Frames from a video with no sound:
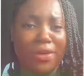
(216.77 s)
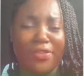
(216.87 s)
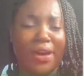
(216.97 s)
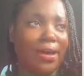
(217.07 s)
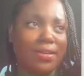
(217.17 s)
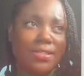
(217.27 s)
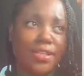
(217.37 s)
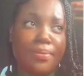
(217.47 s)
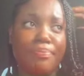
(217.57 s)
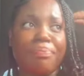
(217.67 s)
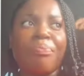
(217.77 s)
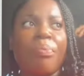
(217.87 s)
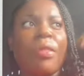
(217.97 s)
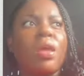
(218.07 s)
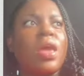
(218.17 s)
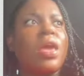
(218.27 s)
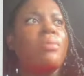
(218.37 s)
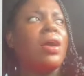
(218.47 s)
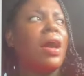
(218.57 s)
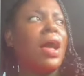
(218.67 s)
but me never ask him.
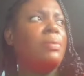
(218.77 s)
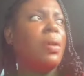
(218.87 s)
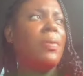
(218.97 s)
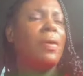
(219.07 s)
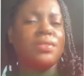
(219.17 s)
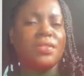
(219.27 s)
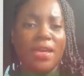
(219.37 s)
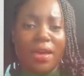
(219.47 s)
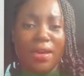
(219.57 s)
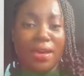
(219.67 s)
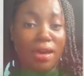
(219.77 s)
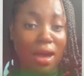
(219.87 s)
Him call me up and say